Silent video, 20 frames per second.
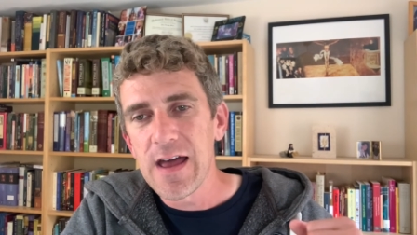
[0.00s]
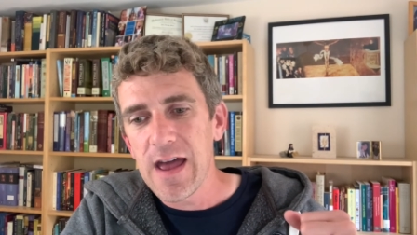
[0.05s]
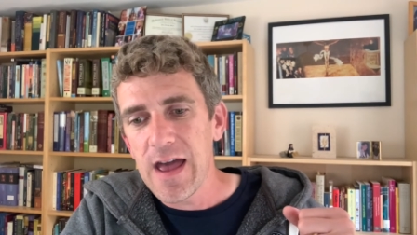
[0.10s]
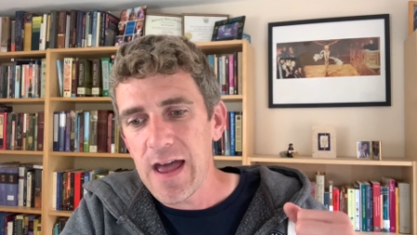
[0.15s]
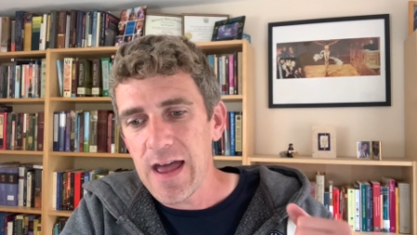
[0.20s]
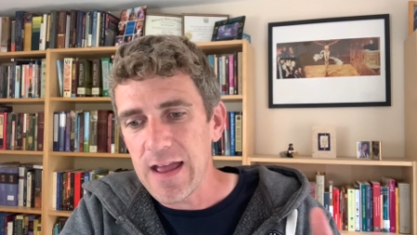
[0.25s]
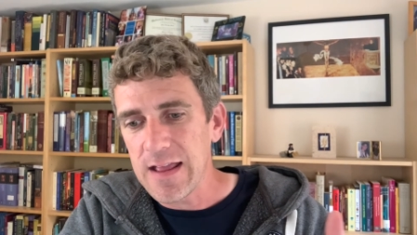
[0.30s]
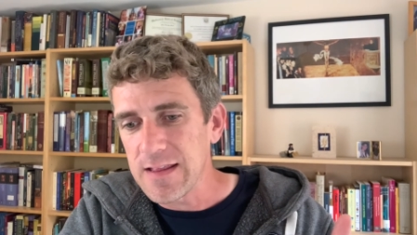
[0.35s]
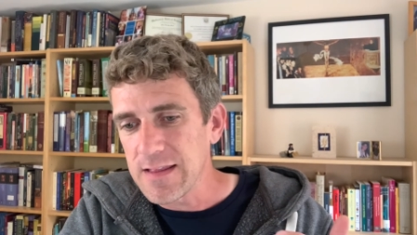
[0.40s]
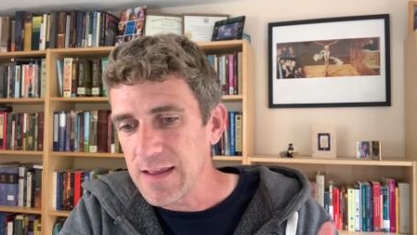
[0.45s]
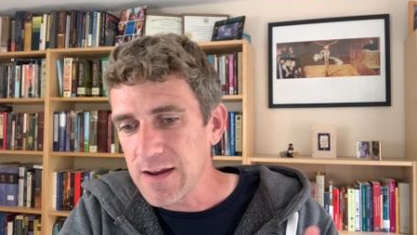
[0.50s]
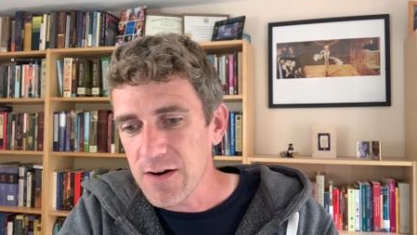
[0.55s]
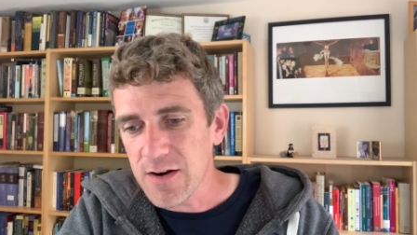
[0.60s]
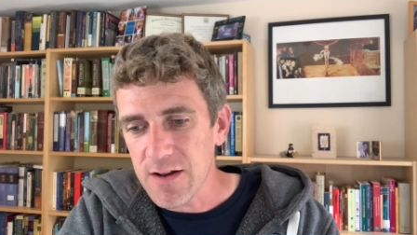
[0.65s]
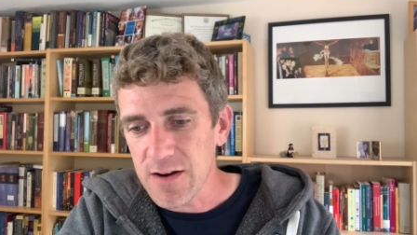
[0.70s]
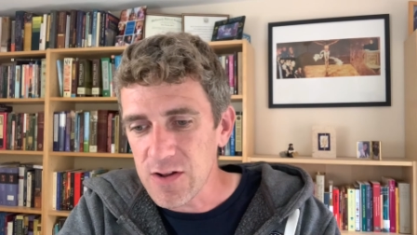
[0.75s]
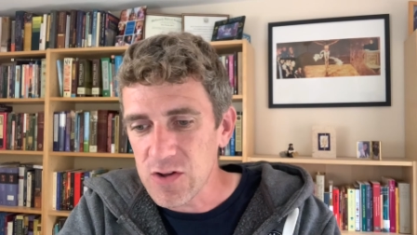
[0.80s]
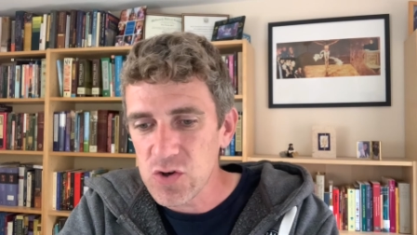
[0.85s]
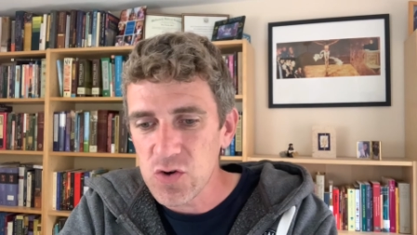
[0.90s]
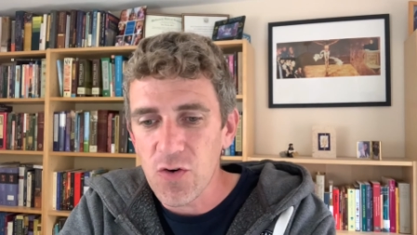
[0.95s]
and they're
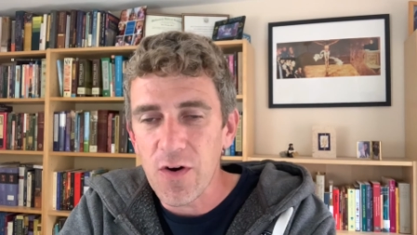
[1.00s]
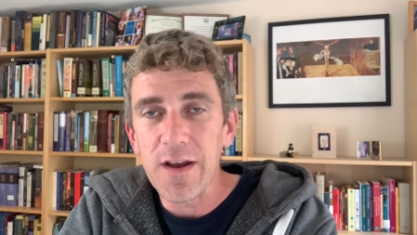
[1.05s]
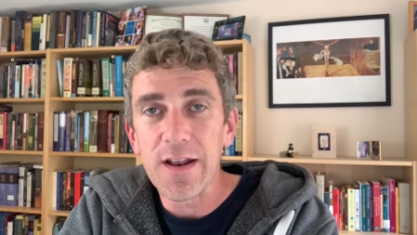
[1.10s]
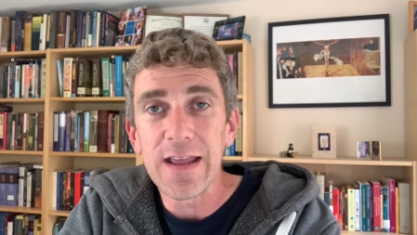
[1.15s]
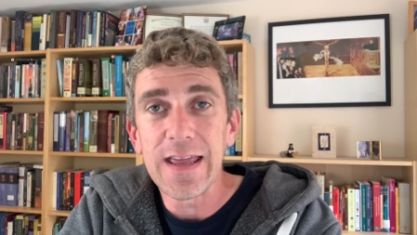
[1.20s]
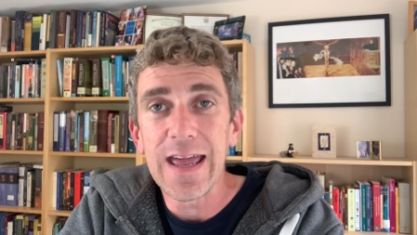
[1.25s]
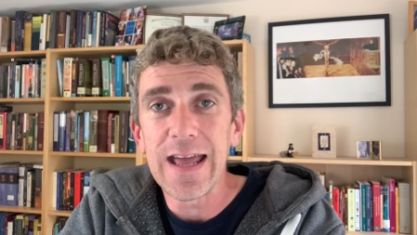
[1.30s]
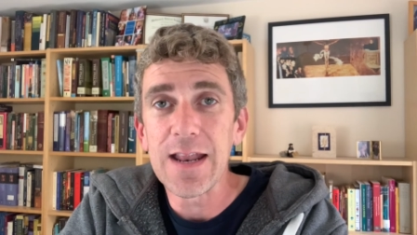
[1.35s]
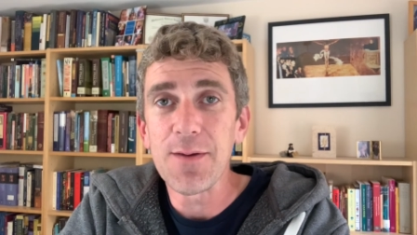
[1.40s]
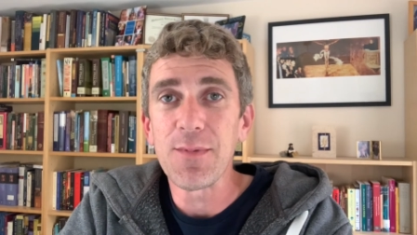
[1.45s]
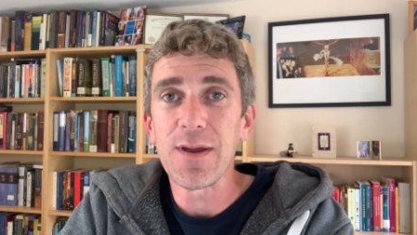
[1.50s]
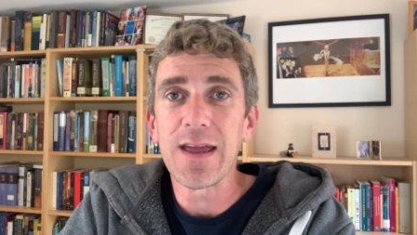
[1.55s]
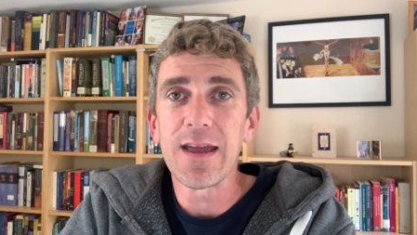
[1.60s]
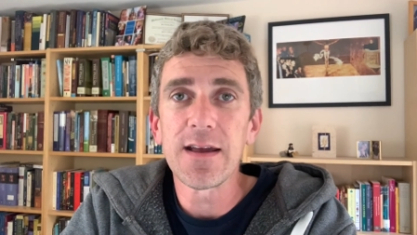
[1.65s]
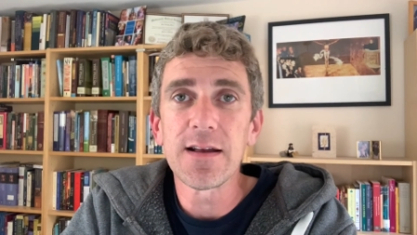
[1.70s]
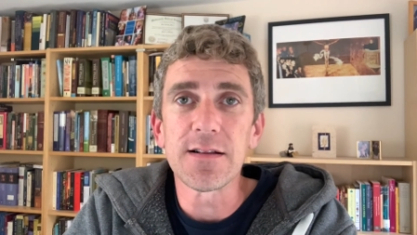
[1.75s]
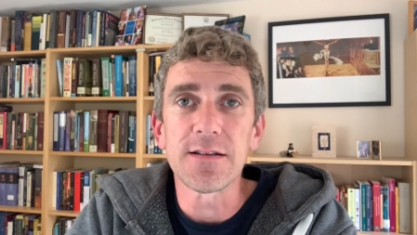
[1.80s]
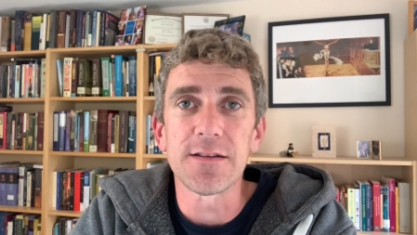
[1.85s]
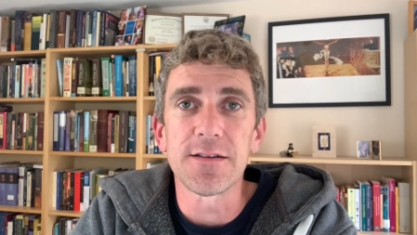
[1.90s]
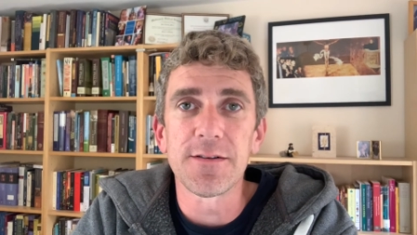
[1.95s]
going to try to get him
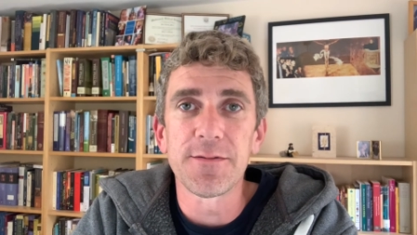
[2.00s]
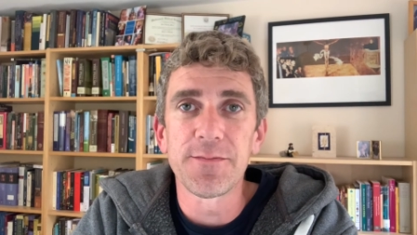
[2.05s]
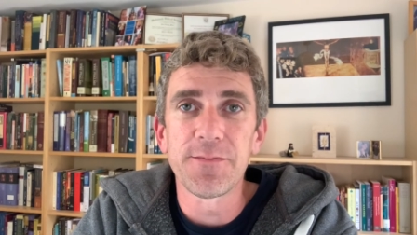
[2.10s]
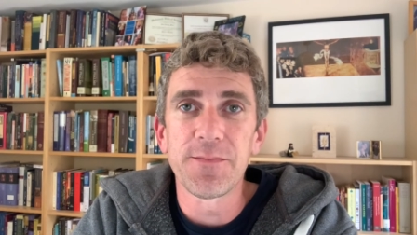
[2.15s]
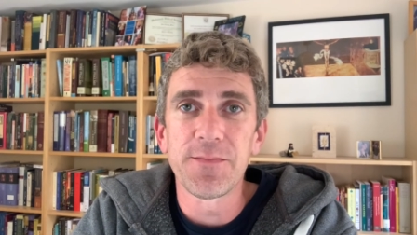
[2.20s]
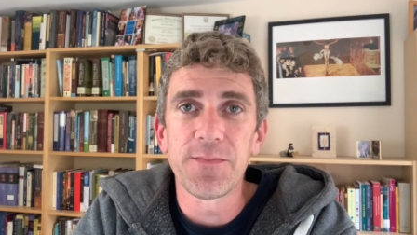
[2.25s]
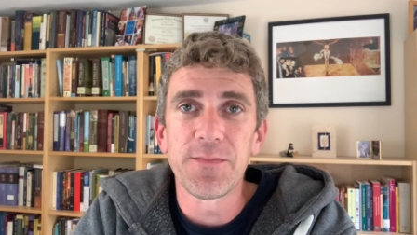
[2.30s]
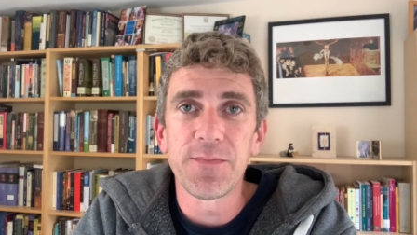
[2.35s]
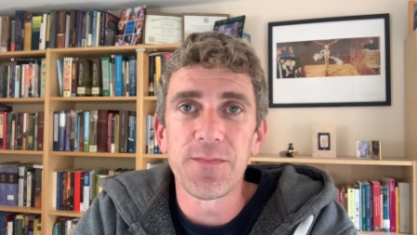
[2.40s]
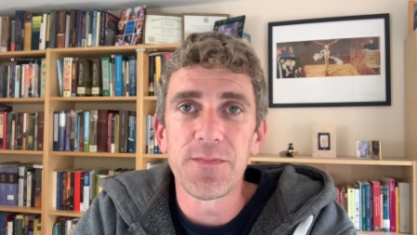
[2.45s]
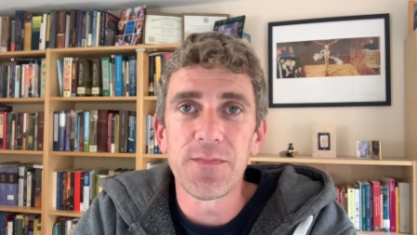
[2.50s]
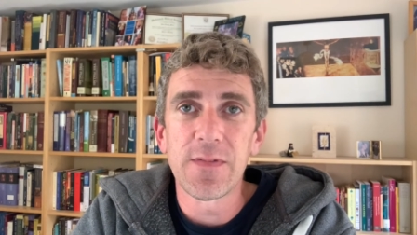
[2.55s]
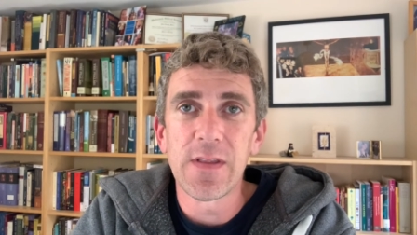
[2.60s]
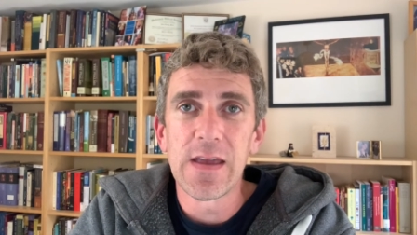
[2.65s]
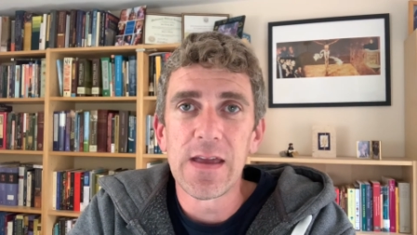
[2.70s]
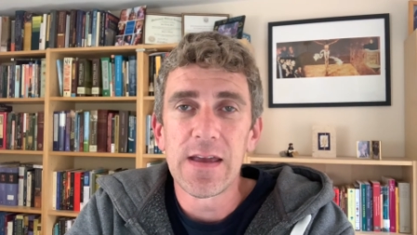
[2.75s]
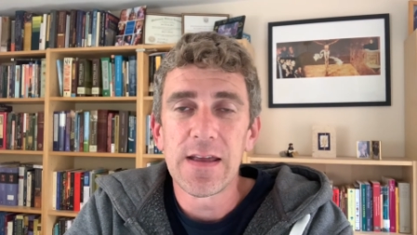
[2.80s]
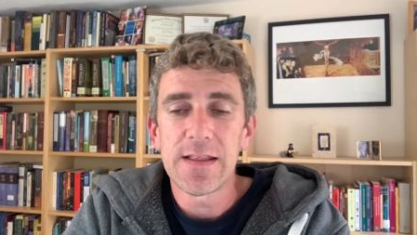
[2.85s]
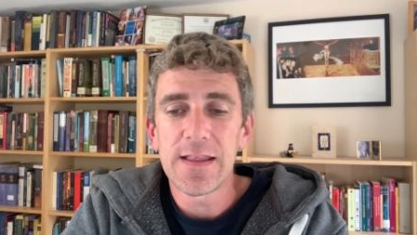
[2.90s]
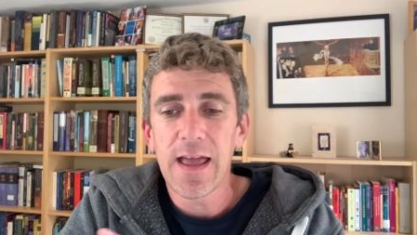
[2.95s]
killed.
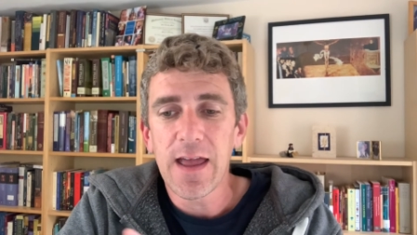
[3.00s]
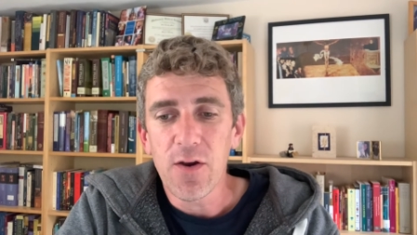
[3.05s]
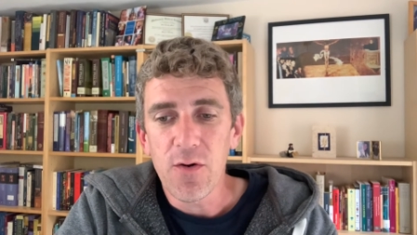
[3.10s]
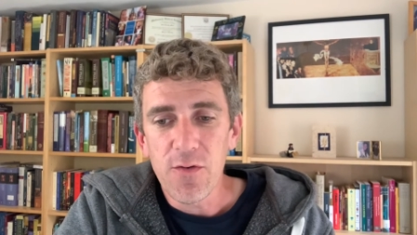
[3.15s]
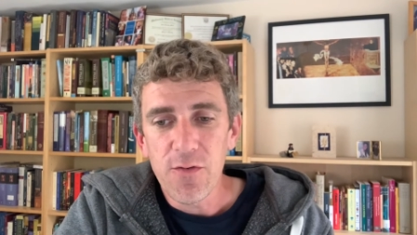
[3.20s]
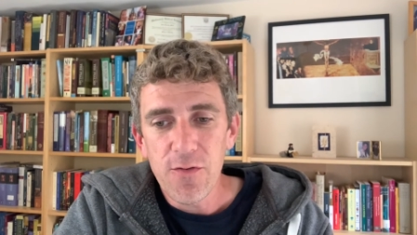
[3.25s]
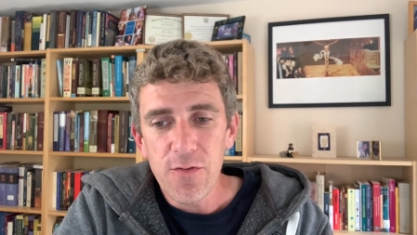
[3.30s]
Now,